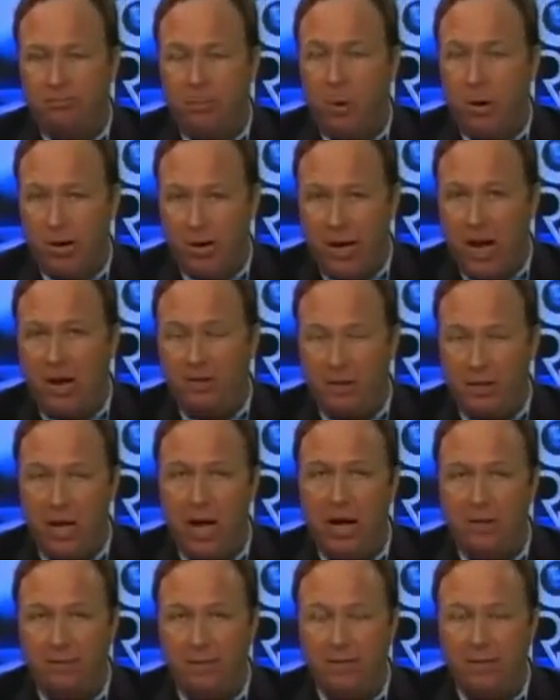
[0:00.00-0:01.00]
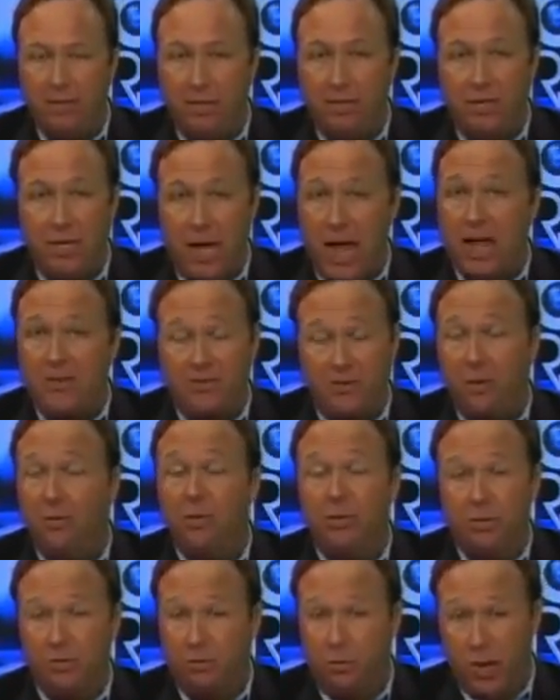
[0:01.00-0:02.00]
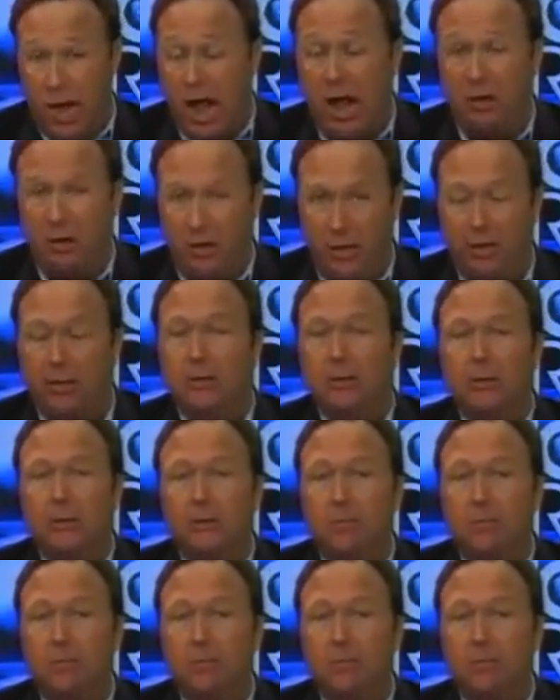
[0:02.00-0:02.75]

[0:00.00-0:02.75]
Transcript: pointing out the obvious because he has to. It's reality.